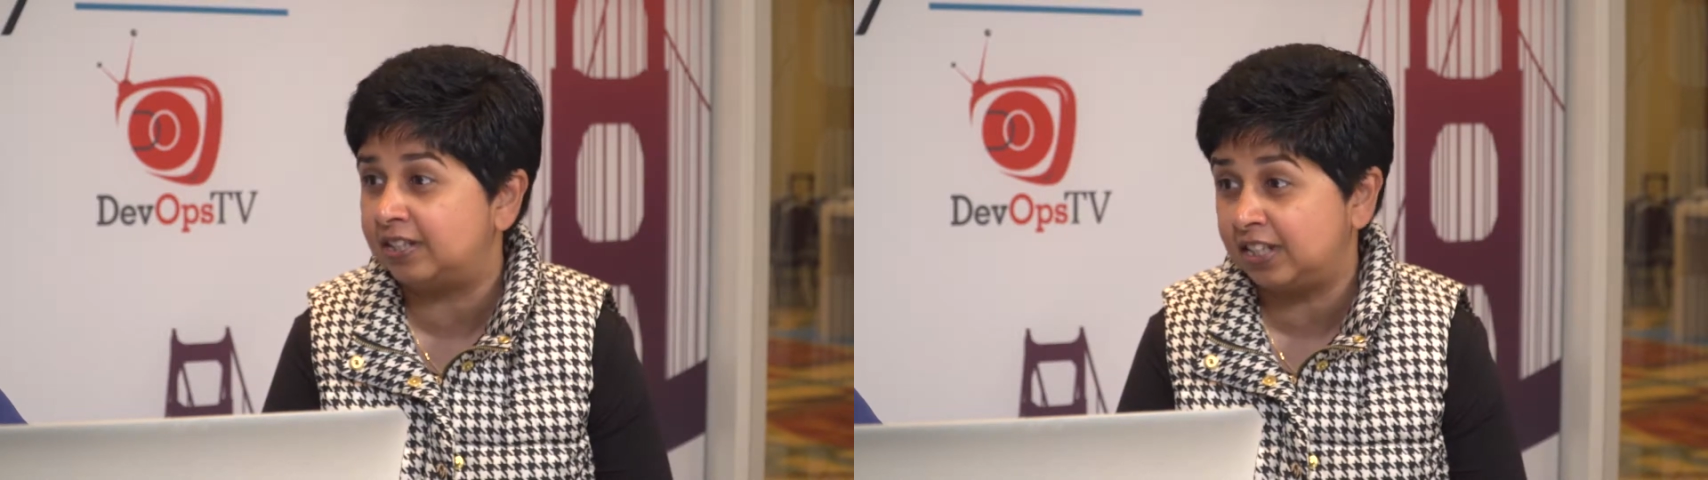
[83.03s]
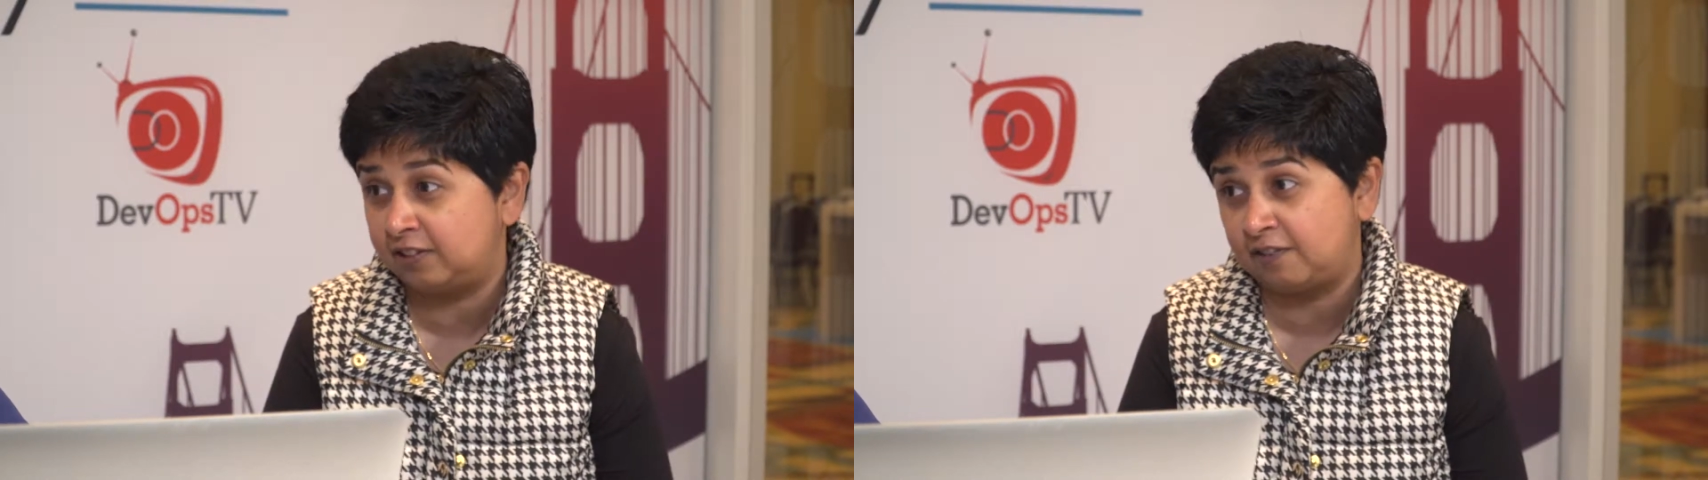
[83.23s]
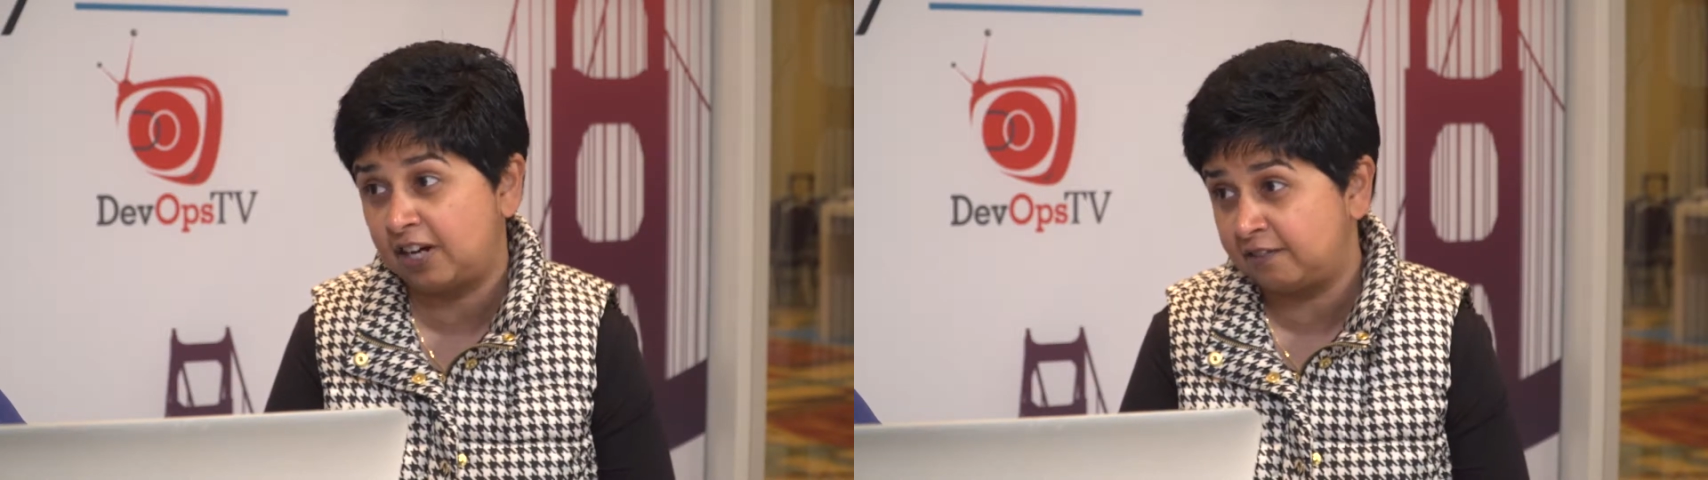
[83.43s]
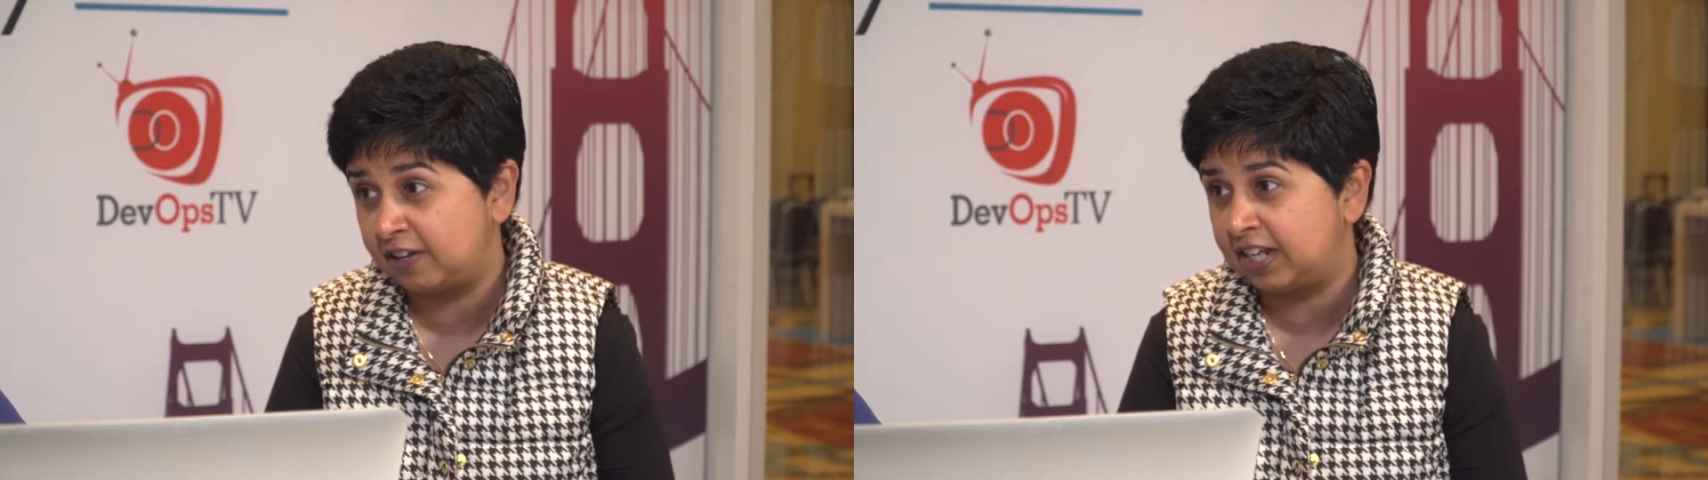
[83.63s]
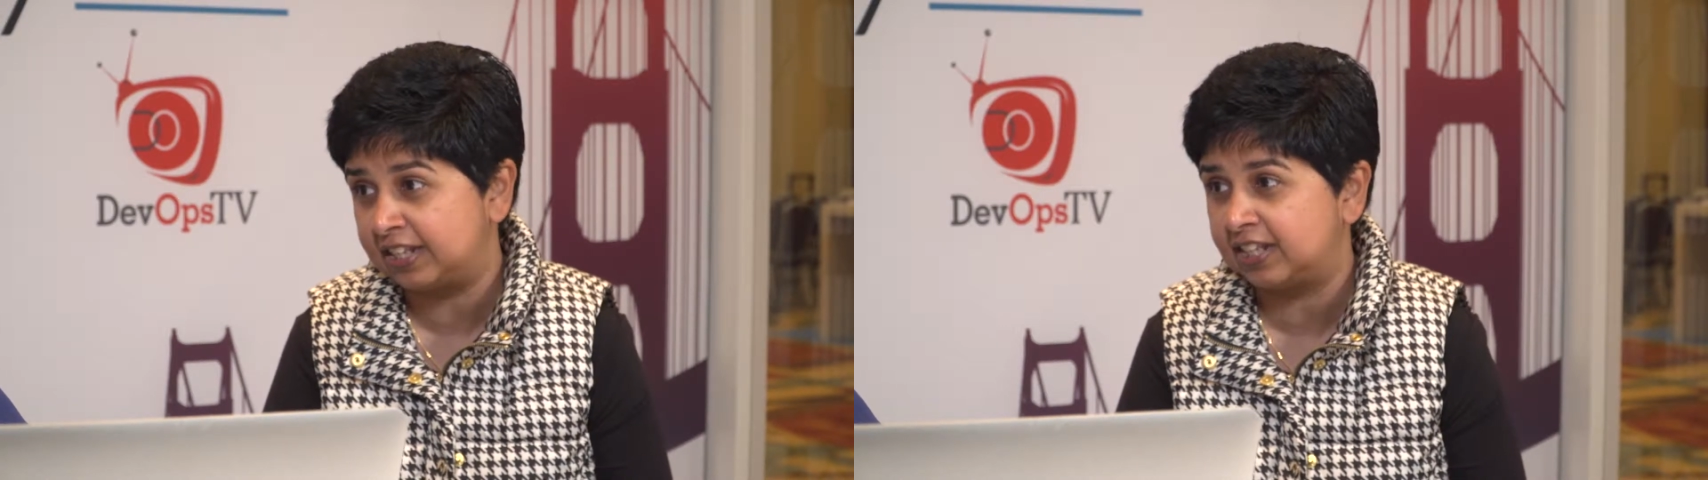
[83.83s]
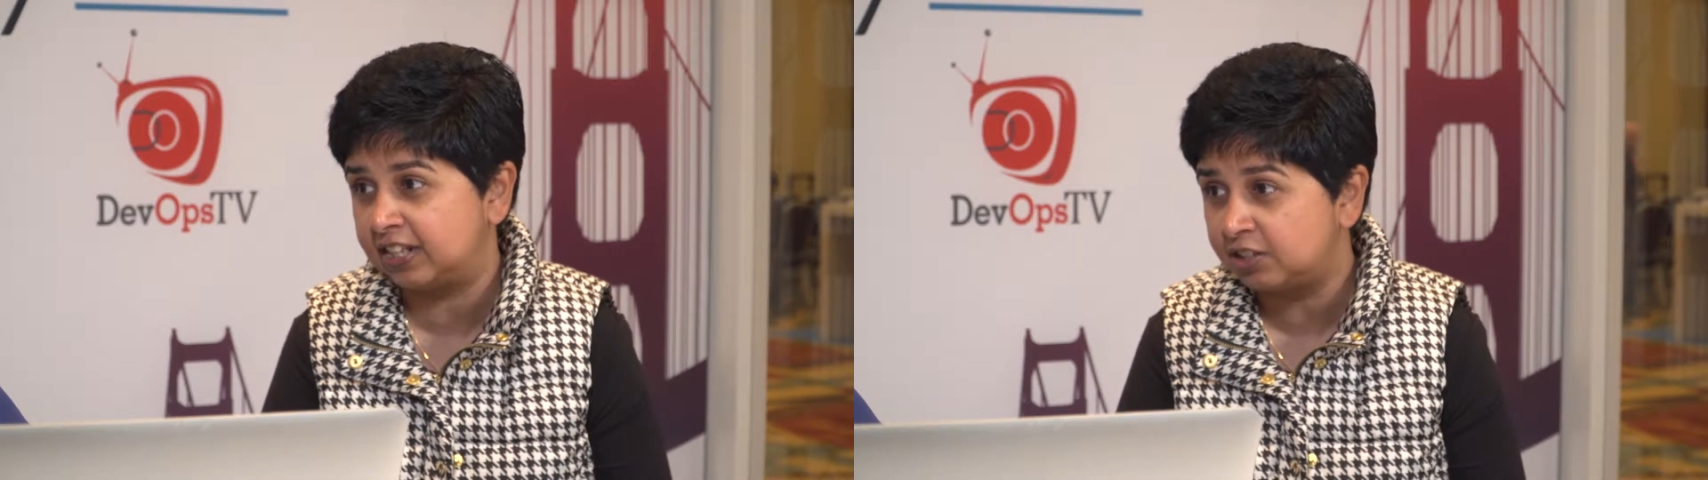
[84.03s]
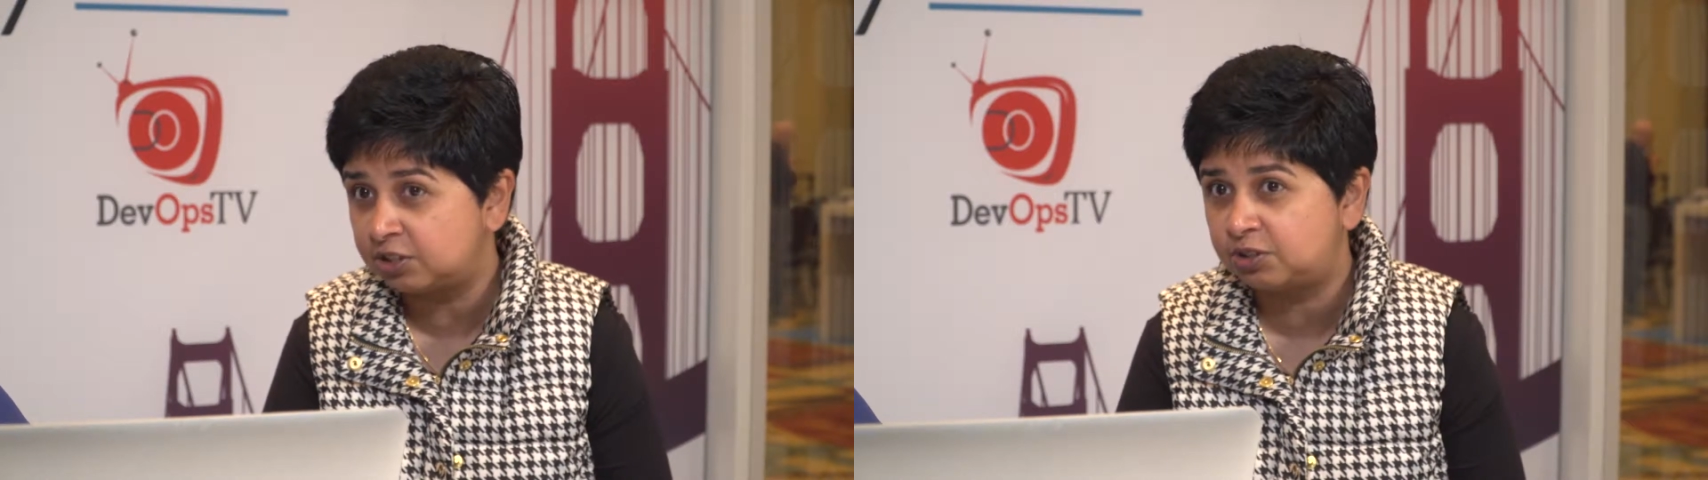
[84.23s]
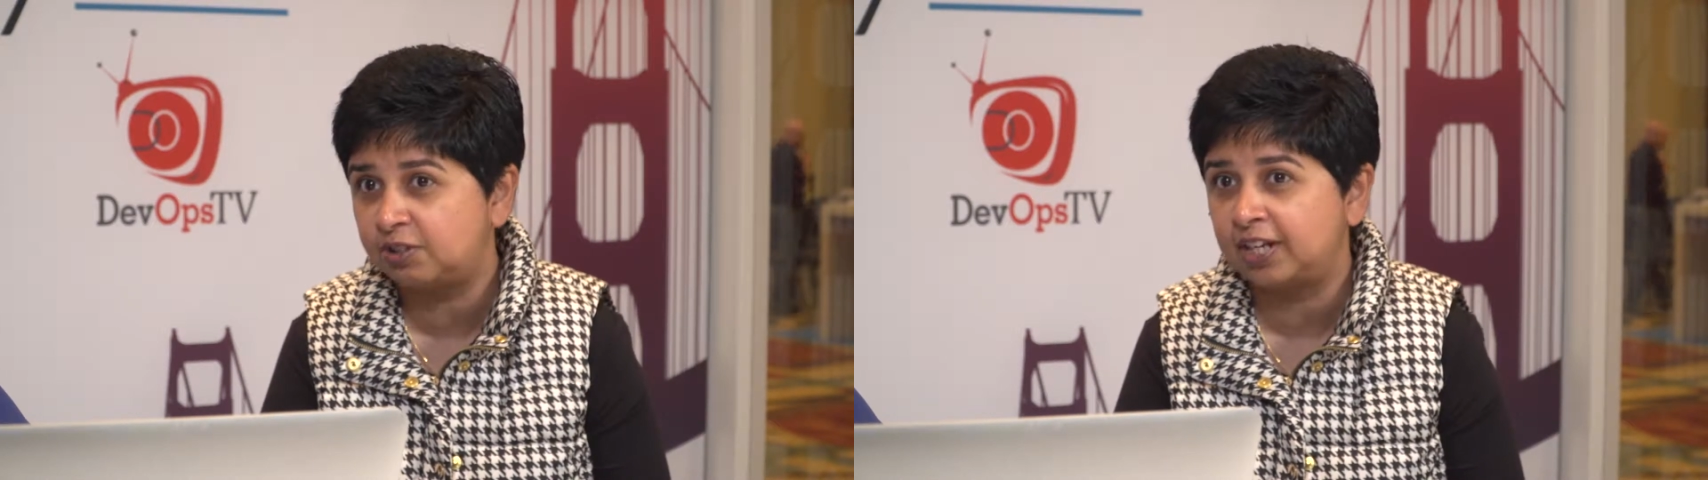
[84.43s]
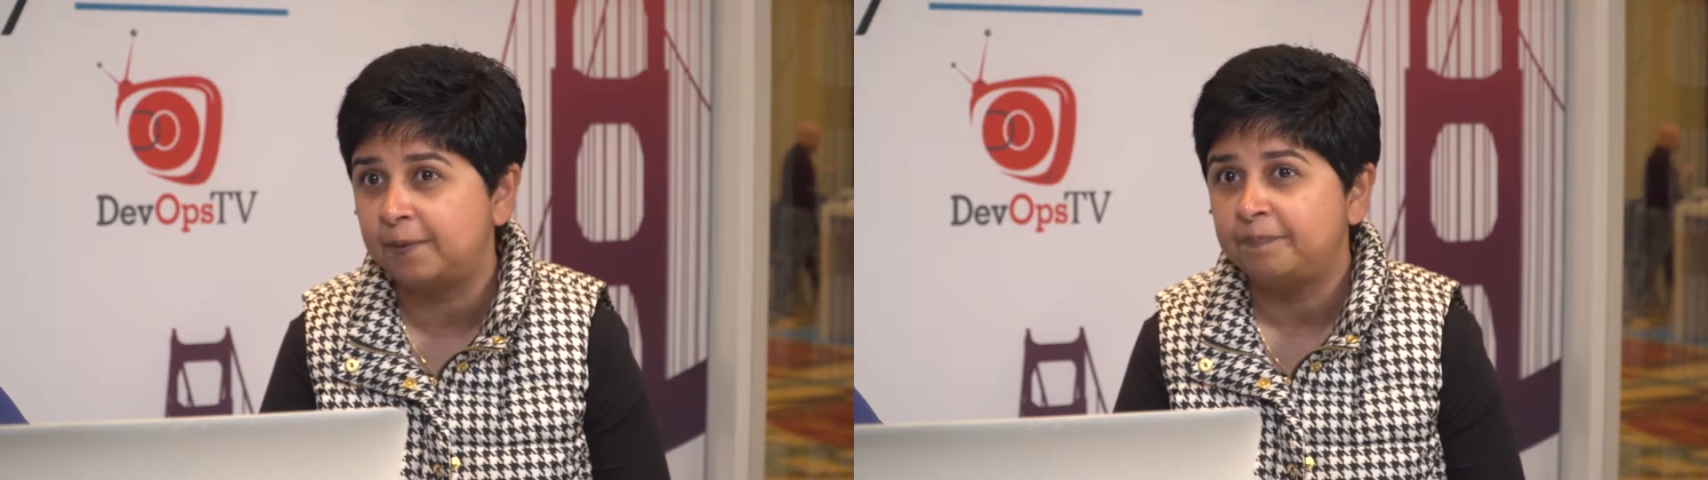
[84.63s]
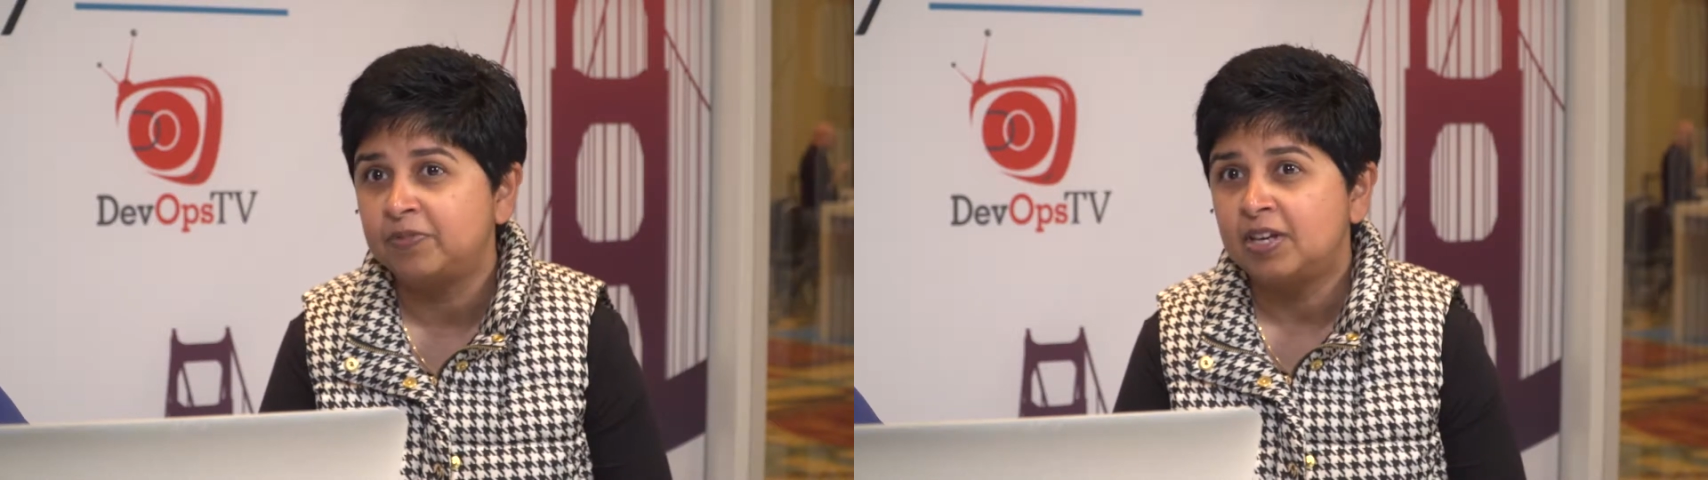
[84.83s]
did very well in the industry.